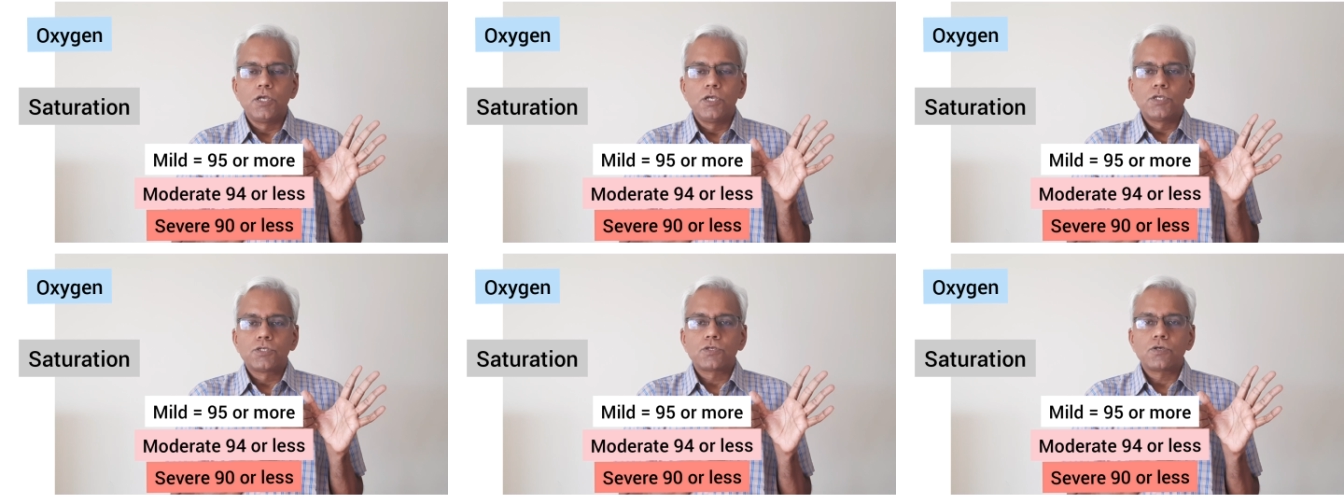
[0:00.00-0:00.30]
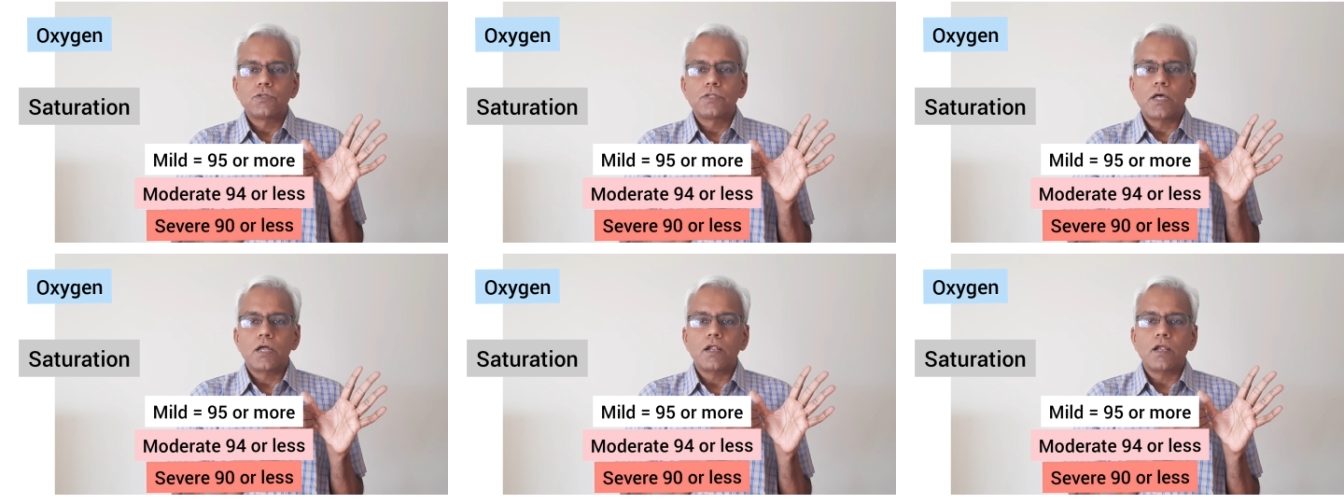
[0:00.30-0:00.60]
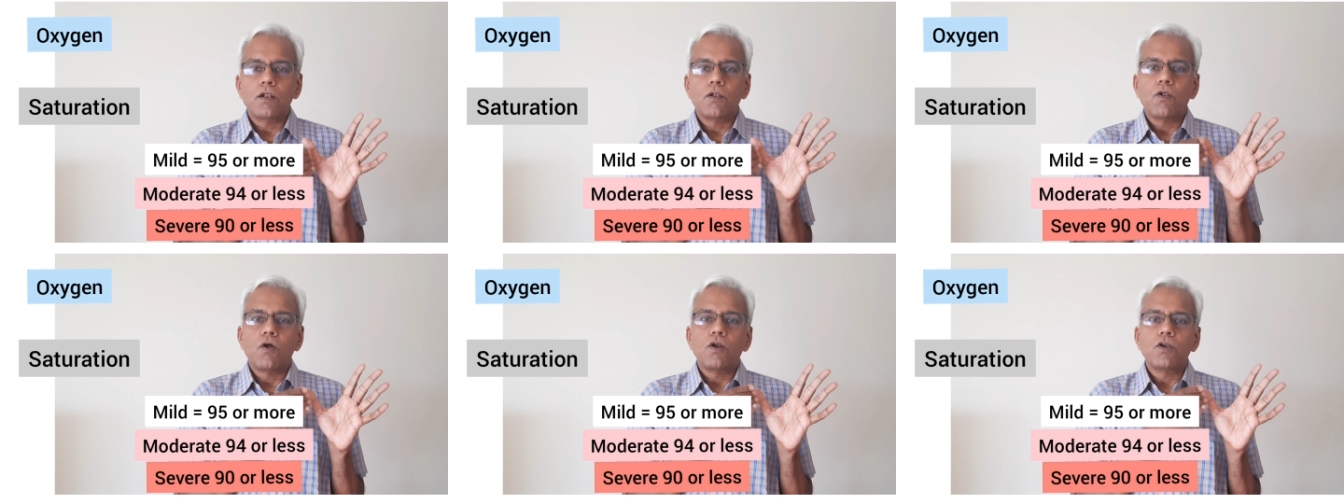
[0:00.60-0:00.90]
So there
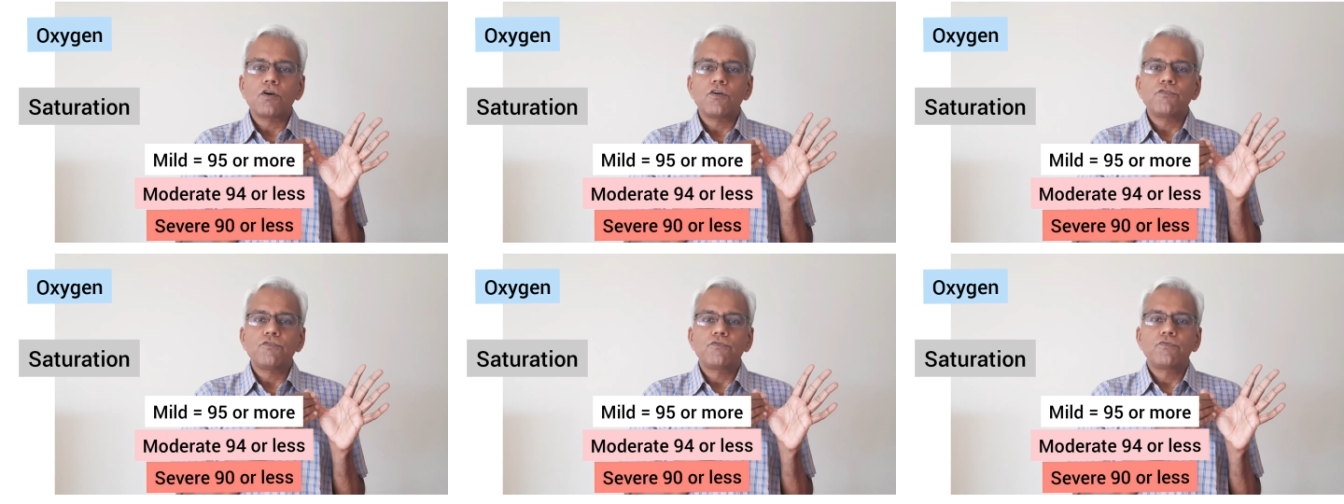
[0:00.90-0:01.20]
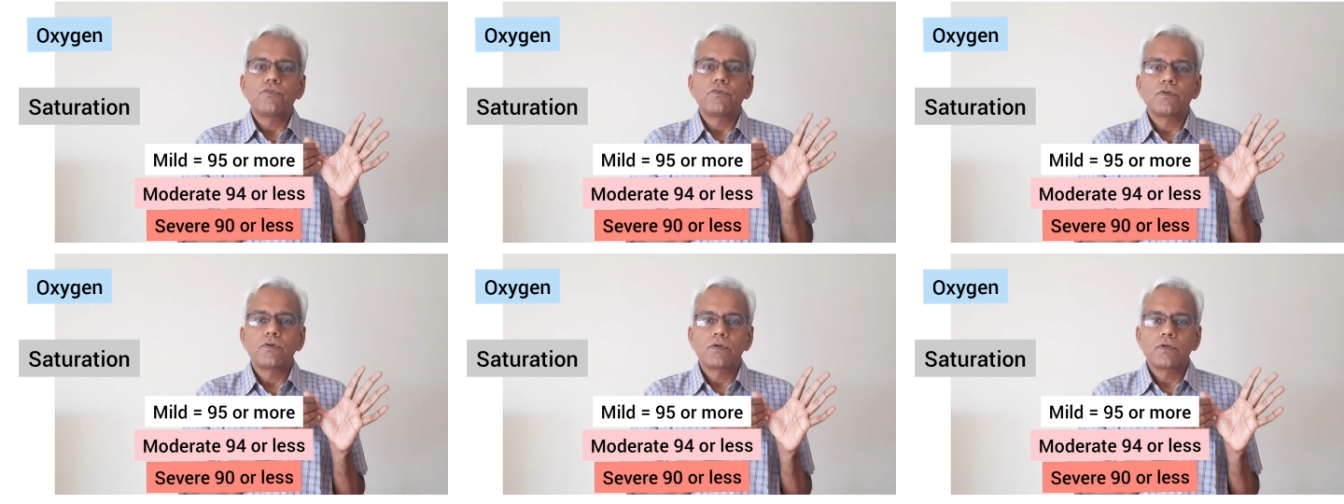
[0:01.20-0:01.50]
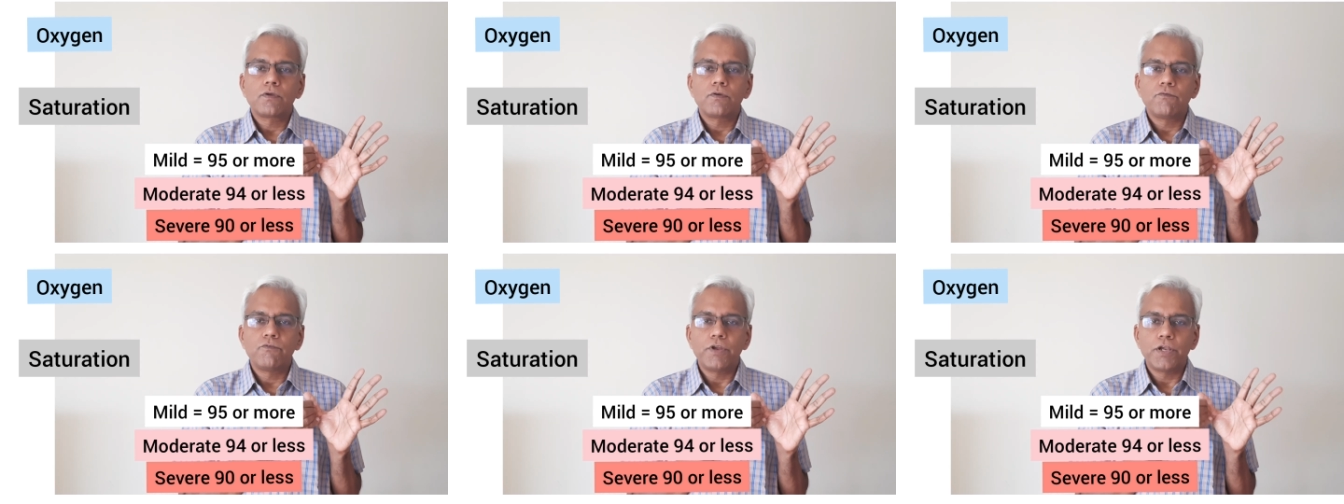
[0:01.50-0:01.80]
are a lot of
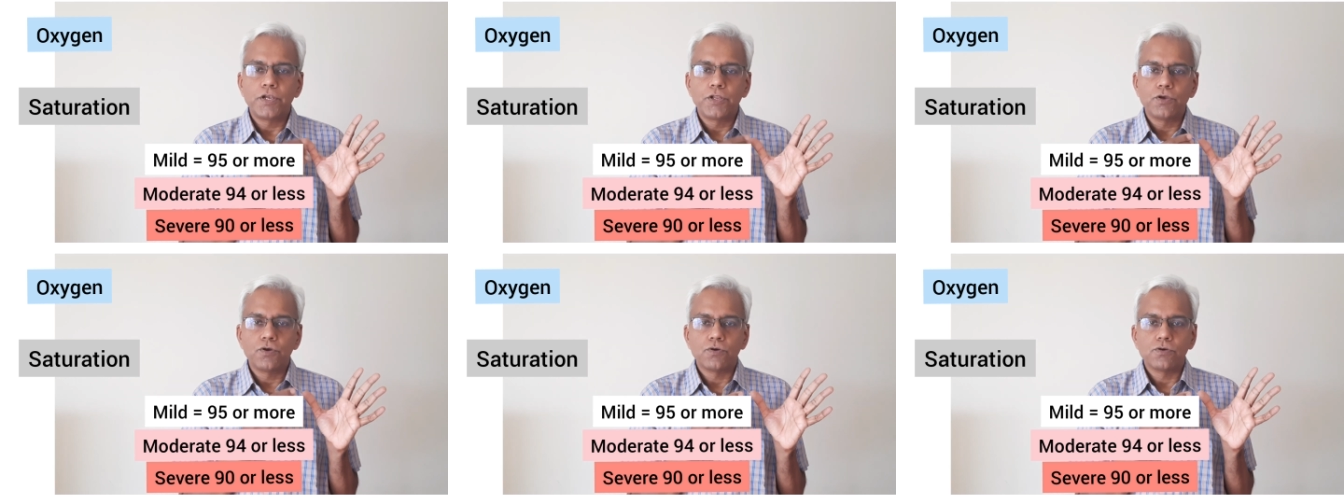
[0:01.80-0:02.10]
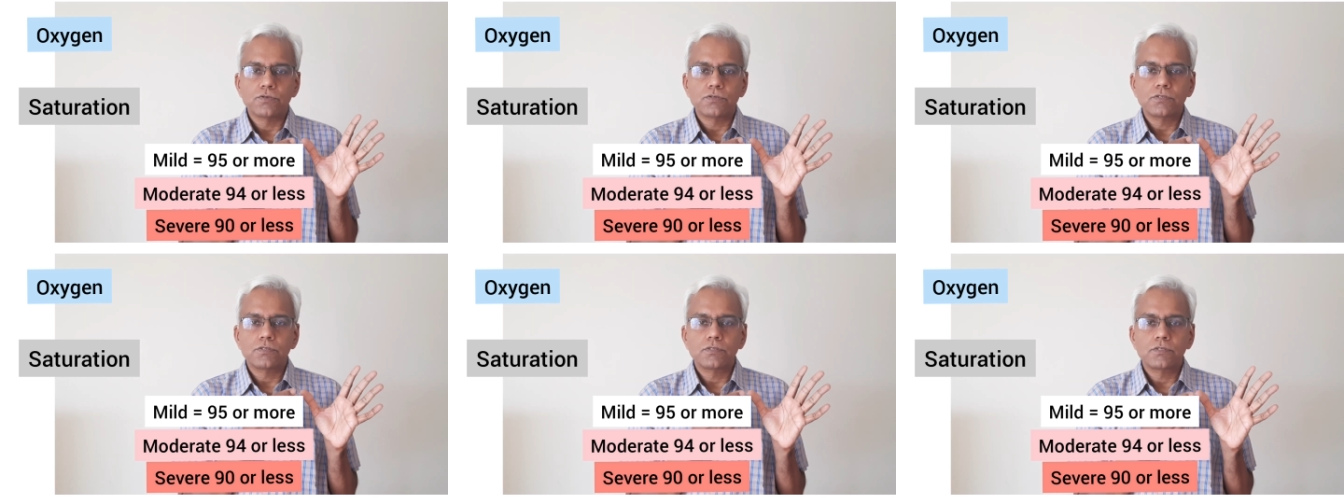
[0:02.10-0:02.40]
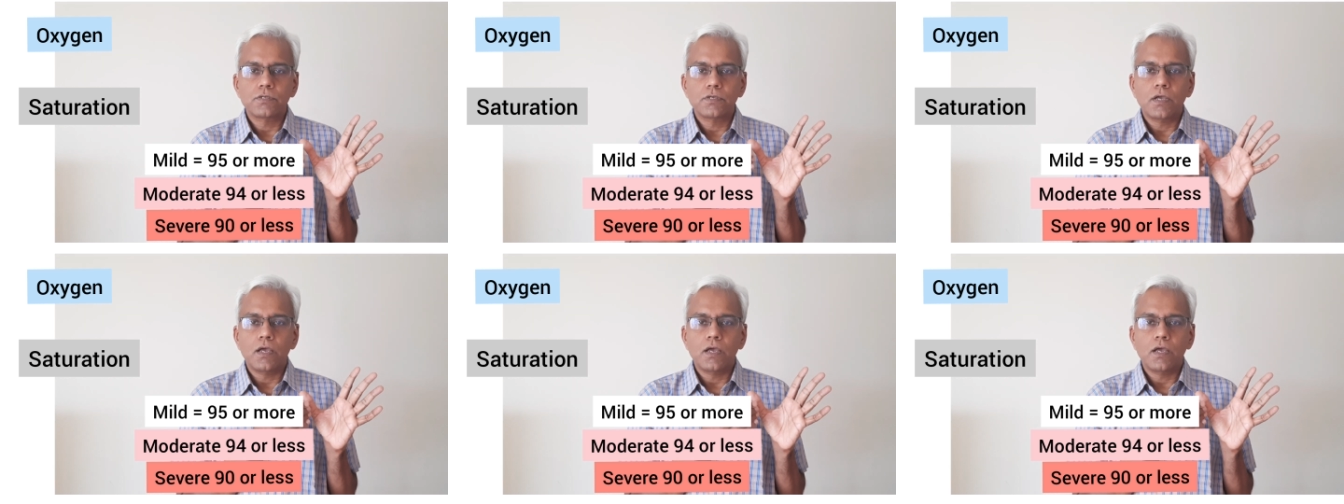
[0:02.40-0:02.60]
videos